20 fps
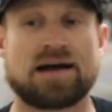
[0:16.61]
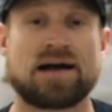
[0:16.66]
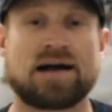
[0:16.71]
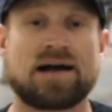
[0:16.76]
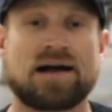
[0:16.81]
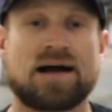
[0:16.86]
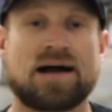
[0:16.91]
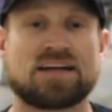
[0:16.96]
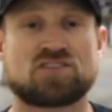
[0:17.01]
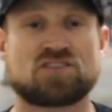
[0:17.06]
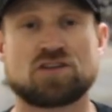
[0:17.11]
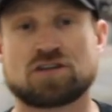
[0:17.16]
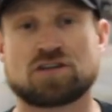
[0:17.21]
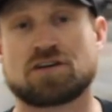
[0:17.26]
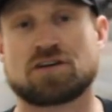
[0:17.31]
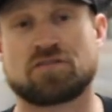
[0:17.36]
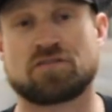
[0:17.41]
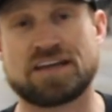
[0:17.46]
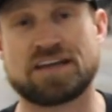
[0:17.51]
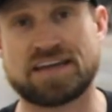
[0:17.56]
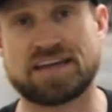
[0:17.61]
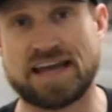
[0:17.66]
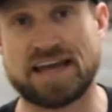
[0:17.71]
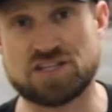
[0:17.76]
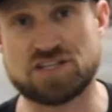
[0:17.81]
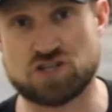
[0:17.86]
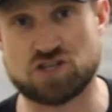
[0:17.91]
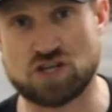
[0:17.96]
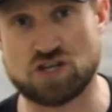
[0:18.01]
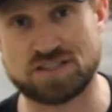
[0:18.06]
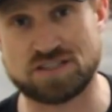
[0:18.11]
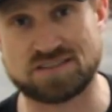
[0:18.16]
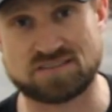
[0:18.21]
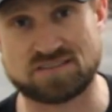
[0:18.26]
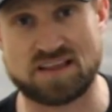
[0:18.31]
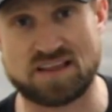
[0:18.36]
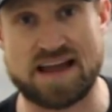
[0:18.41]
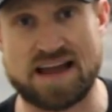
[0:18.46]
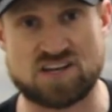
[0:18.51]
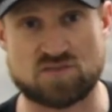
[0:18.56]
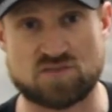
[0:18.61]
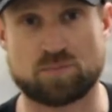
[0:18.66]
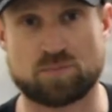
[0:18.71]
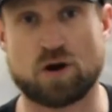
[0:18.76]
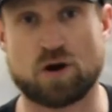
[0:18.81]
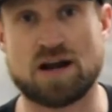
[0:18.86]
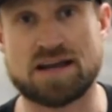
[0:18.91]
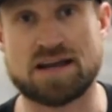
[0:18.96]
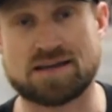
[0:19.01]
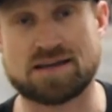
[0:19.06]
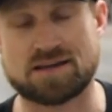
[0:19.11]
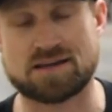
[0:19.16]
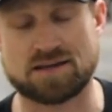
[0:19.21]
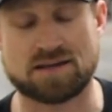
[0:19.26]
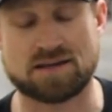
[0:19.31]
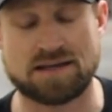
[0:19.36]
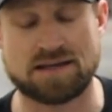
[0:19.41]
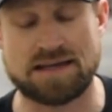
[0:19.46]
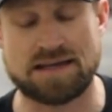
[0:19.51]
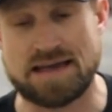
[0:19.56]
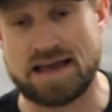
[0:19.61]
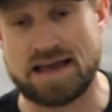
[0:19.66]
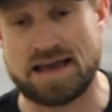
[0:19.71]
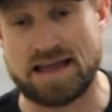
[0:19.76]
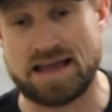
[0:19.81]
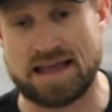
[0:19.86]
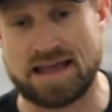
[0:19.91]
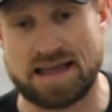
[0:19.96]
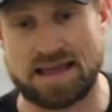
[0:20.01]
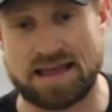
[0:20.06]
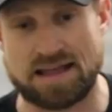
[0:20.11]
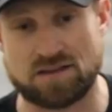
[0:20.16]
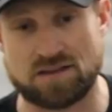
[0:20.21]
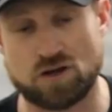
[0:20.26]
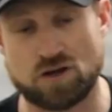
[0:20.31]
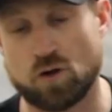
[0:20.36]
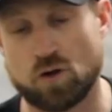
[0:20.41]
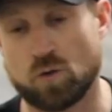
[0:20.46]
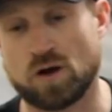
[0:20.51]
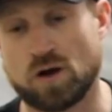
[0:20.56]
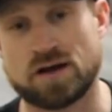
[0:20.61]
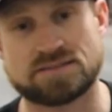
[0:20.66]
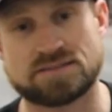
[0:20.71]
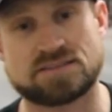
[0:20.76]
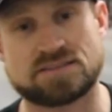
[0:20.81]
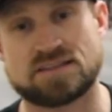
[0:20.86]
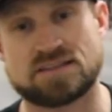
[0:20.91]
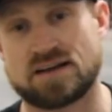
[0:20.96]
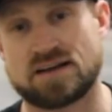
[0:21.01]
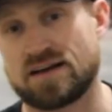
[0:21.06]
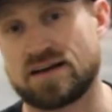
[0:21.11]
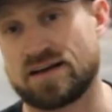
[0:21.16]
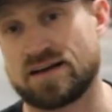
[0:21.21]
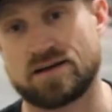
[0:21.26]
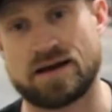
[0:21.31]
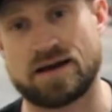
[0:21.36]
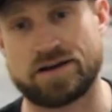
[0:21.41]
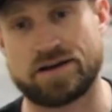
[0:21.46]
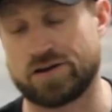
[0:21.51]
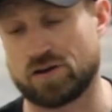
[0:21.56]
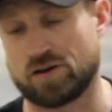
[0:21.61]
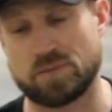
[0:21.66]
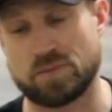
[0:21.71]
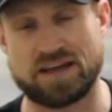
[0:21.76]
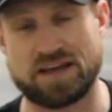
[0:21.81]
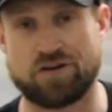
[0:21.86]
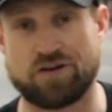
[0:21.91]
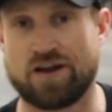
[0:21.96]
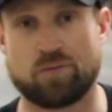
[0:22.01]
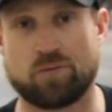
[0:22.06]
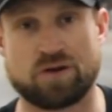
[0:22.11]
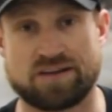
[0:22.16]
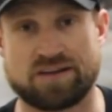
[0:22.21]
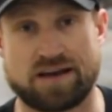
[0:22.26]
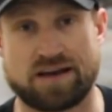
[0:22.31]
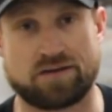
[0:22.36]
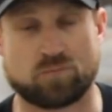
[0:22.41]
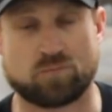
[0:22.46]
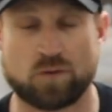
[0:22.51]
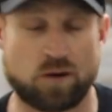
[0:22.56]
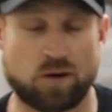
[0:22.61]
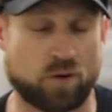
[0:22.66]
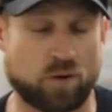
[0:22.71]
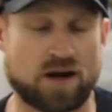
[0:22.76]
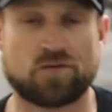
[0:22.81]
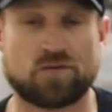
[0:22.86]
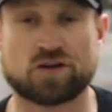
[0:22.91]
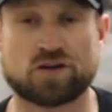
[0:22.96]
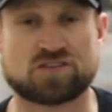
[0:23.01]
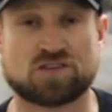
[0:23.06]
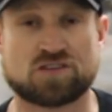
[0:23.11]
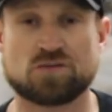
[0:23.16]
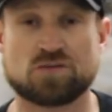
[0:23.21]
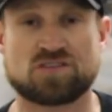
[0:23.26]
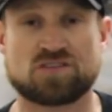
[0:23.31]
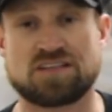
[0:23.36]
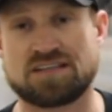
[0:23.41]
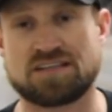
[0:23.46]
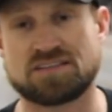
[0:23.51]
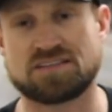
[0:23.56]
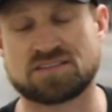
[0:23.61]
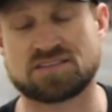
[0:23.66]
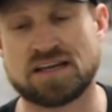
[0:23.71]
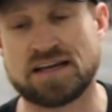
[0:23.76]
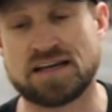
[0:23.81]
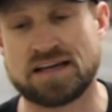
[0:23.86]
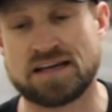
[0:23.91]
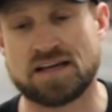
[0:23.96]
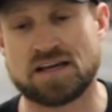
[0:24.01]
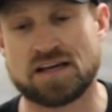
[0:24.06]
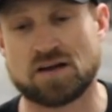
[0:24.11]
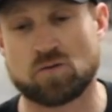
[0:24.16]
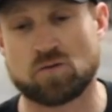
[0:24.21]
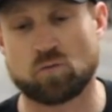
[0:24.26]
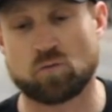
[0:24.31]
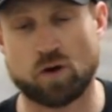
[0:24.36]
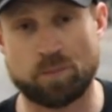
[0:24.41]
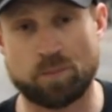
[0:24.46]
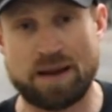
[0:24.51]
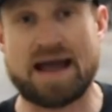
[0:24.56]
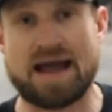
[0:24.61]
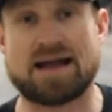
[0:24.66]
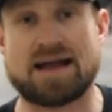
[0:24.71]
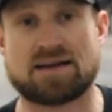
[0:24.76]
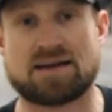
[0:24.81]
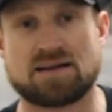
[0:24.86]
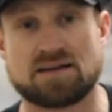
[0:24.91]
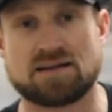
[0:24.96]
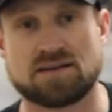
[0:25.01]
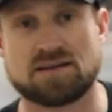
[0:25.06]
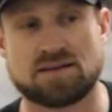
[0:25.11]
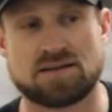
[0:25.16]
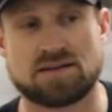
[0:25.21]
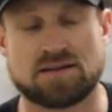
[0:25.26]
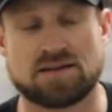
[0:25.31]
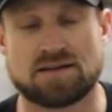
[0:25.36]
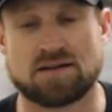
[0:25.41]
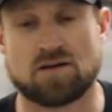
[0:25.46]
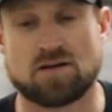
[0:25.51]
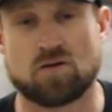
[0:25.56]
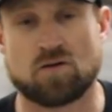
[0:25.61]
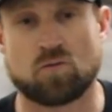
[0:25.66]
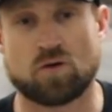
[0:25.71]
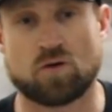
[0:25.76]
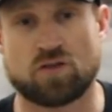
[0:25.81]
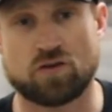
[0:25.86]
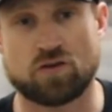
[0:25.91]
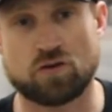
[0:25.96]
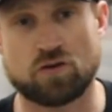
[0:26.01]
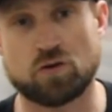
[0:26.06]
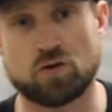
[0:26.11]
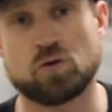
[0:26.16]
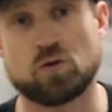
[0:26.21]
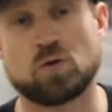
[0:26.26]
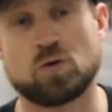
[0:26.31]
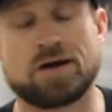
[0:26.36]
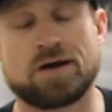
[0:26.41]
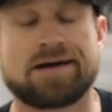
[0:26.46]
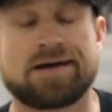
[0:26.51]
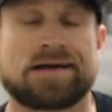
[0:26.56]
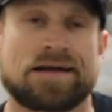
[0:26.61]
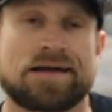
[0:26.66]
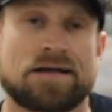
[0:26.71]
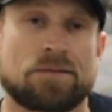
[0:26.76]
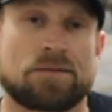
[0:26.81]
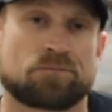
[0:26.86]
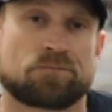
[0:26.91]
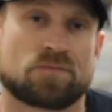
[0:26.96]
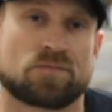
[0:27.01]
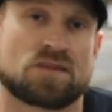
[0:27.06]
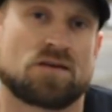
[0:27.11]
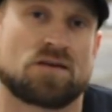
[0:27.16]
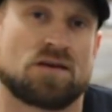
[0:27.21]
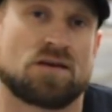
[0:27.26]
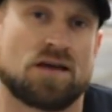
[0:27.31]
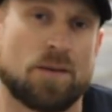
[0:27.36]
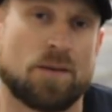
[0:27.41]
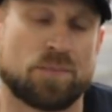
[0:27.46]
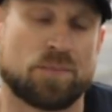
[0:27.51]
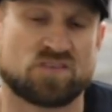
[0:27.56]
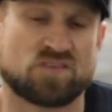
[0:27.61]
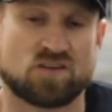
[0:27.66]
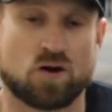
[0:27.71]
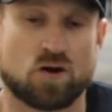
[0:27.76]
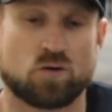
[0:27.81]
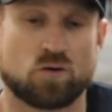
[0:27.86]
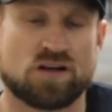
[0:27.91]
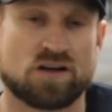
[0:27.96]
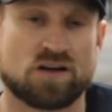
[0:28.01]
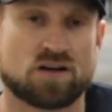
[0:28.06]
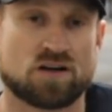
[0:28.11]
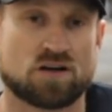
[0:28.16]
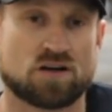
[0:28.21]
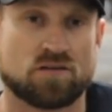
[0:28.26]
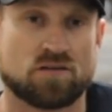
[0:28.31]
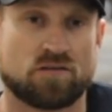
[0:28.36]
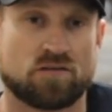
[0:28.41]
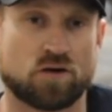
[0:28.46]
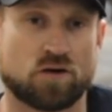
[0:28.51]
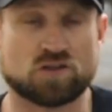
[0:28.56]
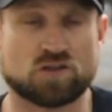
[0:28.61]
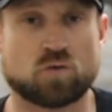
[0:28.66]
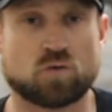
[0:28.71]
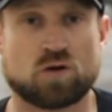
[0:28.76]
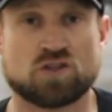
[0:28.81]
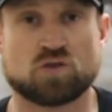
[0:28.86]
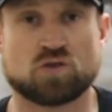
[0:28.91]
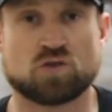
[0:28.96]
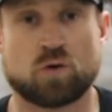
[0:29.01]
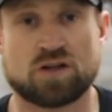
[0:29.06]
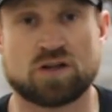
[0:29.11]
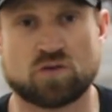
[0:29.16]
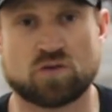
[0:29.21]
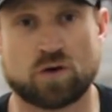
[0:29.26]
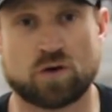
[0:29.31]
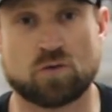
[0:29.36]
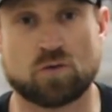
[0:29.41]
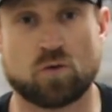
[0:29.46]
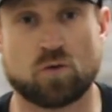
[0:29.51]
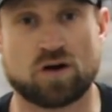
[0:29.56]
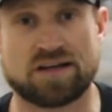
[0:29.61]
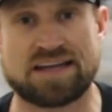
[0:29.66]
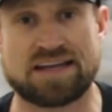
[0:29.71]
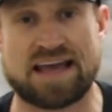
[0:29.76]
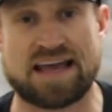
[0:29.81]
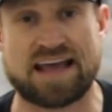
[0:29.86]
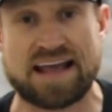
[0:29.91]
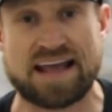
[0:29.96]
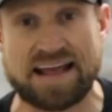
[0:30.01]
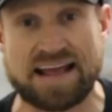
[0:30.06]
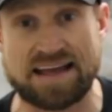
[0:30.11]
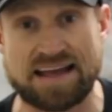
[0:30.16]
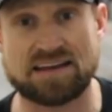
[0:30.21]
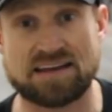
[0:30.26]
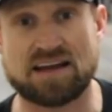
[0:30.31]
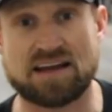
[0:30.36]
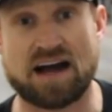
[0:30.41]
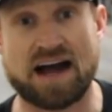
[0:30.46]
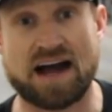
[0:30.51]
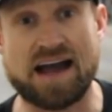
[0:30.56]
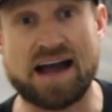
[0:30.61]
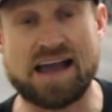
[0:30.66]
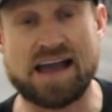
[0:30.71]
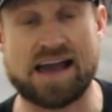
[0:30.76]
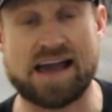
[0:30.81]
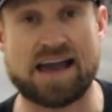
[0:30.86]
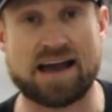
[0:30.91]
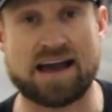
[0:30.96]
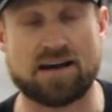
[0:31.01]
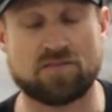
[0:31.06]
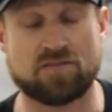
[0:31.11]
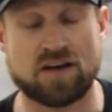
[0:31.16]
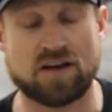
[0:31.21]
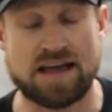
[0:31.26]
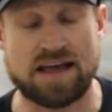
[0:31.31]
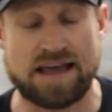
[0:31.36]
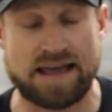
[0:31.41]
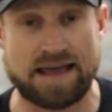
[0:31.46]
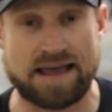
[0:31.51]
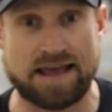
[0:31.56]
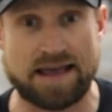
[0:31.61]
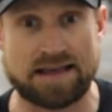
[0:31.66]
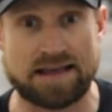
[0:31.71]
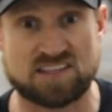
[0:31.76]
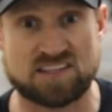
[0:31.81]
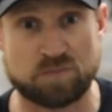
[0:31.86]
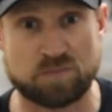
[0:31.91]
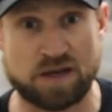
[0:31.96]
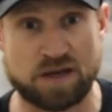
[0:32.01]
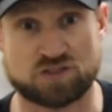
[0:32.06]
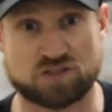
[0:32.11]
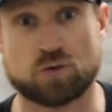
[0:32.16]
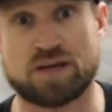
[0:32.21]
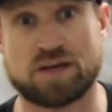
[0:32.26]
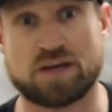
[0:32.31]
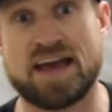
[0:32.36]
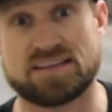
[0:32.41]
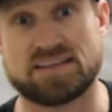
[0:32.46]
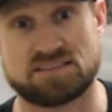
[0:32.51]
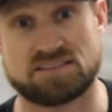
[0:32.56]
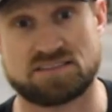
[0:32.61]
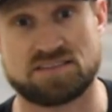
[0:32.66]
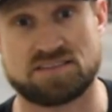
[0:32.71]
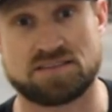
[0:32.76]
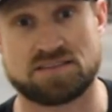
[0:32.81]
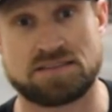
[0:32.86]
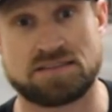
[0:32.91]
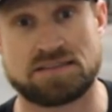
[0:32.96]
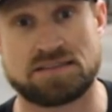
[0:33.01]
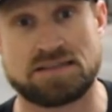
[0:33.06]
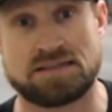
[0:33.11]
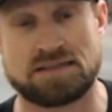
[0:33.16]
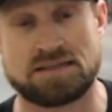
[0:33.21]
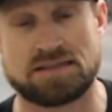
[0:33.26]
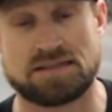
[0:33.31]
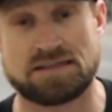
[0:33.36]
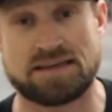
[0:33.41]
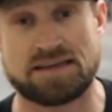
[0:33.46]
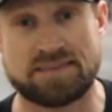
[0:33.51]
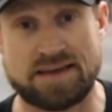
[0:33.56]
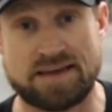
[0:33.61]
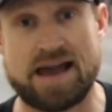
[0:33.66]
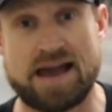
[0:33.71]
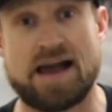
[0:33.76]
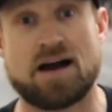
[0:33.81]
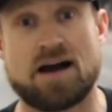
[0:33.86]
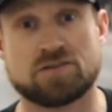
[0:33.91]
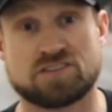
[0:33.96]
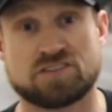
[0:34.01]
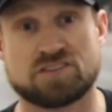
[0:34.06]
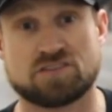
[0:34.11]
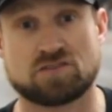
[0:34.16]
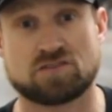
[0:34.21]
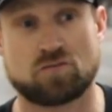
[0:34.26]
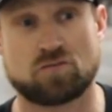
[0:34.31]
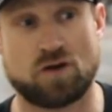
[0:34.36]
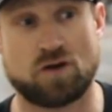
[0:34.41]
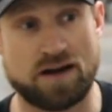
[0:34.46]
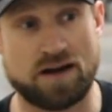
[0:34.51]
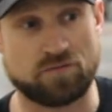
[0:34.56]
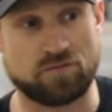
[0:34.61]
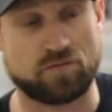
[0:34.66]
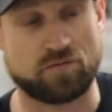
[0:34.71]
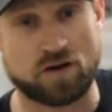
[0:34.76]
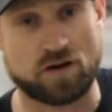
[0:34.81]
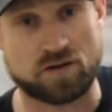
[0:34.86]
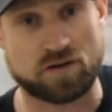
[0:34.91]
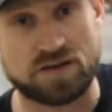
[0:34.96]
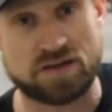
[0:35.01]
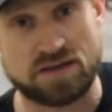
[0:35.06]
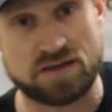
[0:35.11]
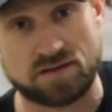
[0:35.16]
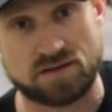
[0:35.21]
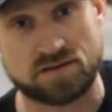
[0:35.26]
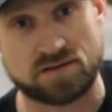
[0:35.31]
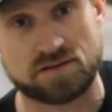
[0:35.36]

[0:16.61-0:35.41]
I took vacation/break, and you know what? I don't know. My internet went down. But whatever excuse it is, we're back with a new episode here. First one of 2021. And I have a special guest in the house right in front of me.